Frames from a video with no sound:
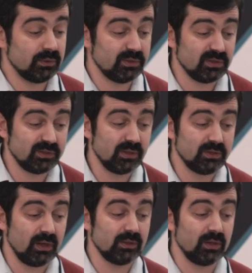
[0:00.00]
It's a
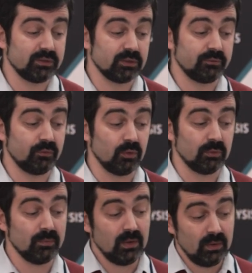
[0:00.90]
static analysis
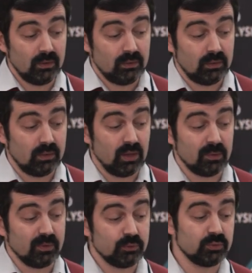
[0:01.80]
for
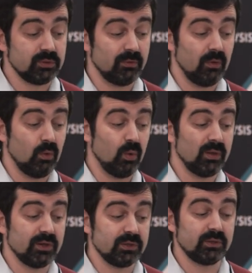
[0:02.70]
library
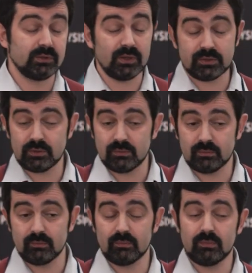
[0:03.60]
violation detection.
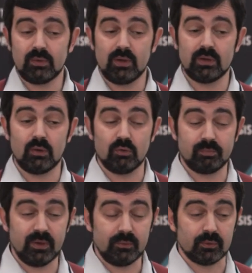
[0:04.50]
In our
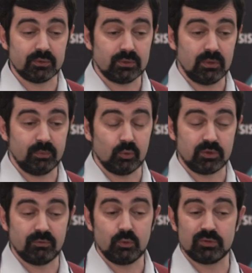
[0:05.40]
previous
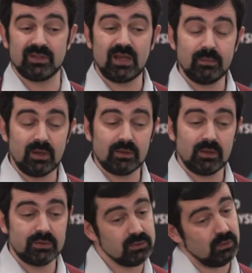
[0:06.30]
approach, we used dynamic
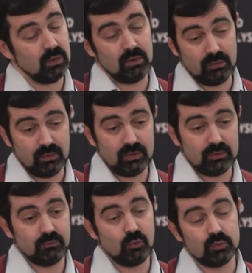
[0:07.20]
analysis.
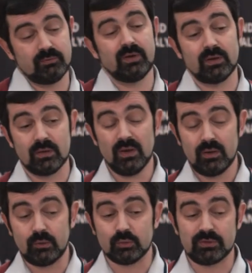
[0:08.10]
Of course, we can
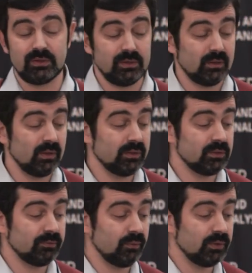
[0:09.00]
use static
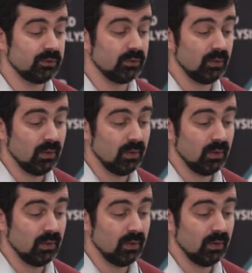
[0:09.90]
analysis for it.